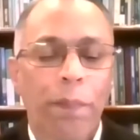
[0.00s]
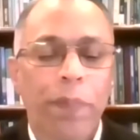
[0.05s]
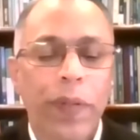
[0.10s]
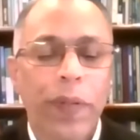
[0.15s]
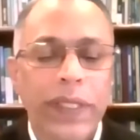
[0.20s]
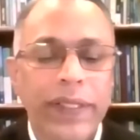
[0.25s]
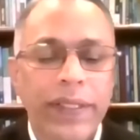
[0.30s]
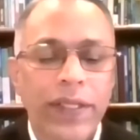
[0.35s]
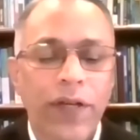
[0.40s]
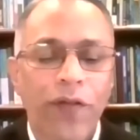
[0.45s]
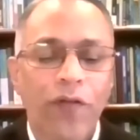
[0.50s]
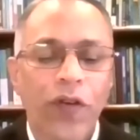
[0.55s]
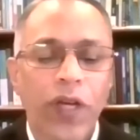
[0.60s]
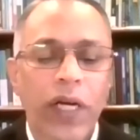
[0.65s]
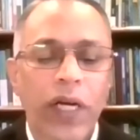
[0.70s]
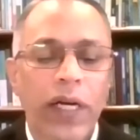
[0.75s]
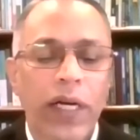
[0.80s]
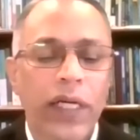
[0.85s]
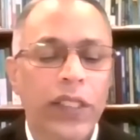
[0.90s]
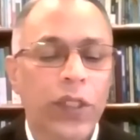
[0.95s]

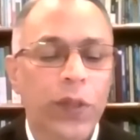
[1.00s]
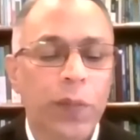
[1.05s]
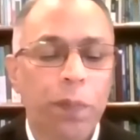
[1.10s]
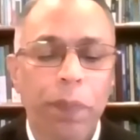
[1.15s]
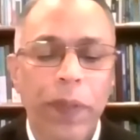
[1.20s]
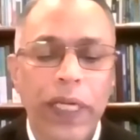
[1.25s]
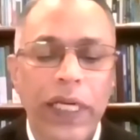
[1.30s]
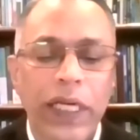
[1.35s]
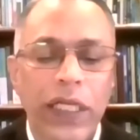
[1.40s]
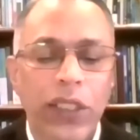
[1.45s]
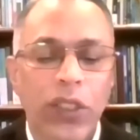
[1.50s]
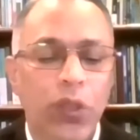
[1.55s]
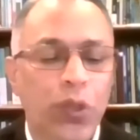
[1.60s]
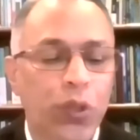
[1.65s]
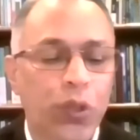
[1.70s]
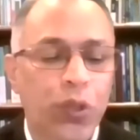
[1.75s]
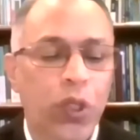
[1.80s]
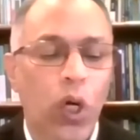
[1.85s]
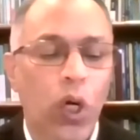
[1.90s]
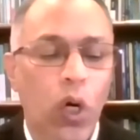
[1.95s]
perseverance,
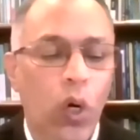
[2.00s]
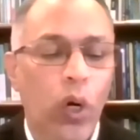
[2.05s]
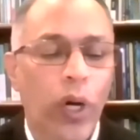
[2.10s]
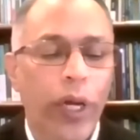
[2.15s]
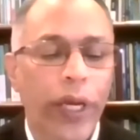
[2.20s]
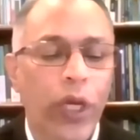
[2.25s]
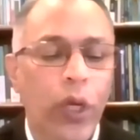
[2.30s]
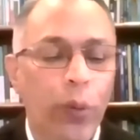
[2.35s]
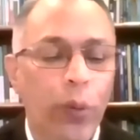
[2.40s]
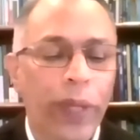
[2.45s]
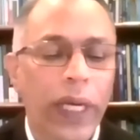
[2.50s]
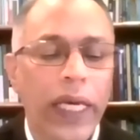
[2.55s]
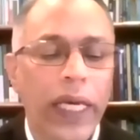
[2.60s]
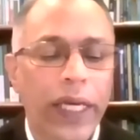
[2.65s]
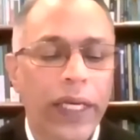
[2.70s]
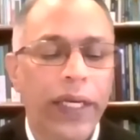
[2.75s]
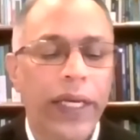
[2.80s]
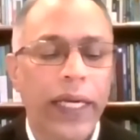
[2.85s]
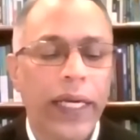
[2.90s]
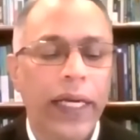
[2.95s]
peace, joy,
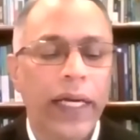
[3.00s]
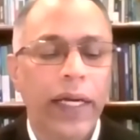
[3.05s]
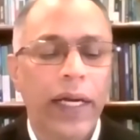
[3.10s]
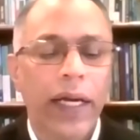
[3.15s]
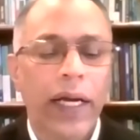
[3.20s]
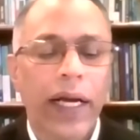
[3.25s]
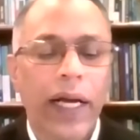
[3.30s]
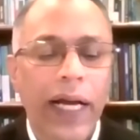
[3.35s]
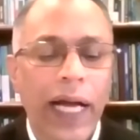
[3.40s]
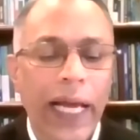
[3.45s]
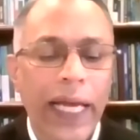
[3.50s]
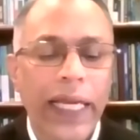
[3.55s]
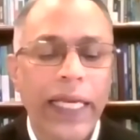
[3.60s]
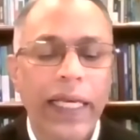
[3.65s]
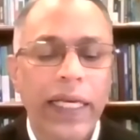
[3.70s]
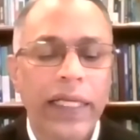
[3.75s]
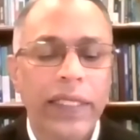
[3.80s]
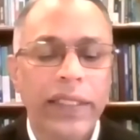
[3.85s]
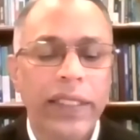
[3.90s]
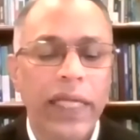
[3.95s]
humility,
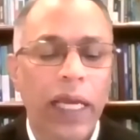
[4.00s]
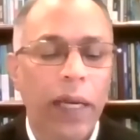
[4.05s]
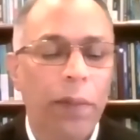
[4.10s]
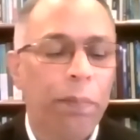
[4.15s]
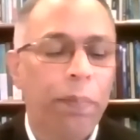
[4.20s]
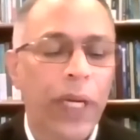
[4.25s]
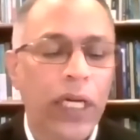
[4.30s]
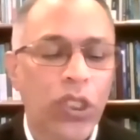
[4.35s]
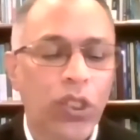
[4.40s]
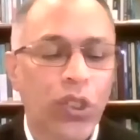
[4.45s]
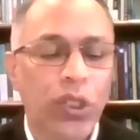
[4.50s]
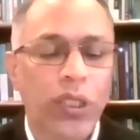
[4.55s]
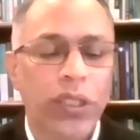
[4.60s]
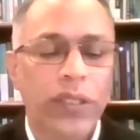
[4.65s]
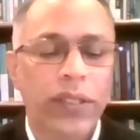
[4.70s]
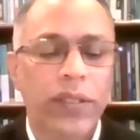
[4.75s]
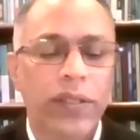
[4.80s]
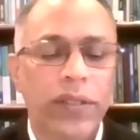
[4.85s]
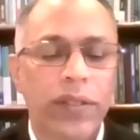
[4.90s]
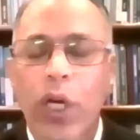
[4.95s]
kindness and patience.